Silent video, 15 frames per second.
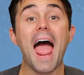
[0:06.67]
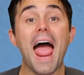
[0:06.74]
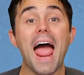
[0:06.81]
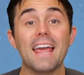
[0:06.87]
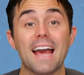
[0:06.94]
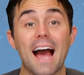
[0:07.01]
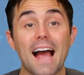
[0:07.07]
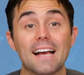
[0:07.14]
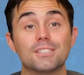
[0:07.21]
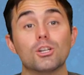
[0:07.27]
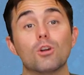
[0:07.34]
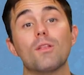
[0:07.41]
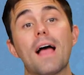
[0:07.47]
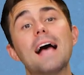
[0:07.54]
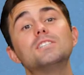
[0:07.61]
Hey guys,
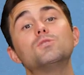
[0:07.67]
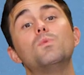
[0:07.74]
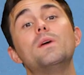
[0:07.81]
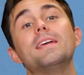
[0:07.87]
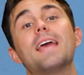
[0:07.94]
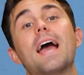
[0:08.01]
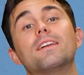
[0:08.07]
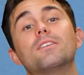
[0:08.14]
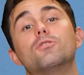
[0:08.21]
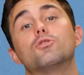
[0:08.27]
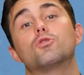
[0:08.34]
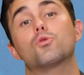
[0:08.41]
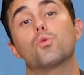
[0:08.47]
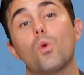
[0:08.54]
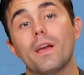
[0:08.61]
so last week at a
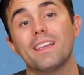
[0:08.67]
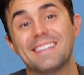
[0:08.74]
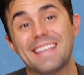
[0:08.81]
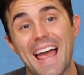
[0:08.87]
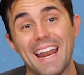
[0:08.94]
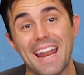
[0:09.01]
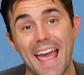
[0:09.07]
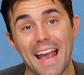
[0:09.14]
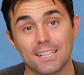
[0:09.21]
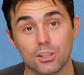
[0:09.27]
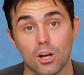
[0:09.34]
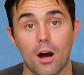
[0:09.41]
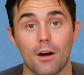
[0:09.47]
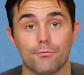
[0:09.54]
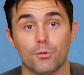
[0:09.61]
Detroit
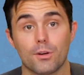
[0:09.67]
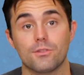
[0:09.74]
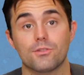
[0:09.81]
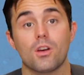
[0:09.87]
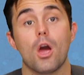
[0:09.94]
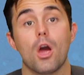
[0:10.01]
TEDx conference,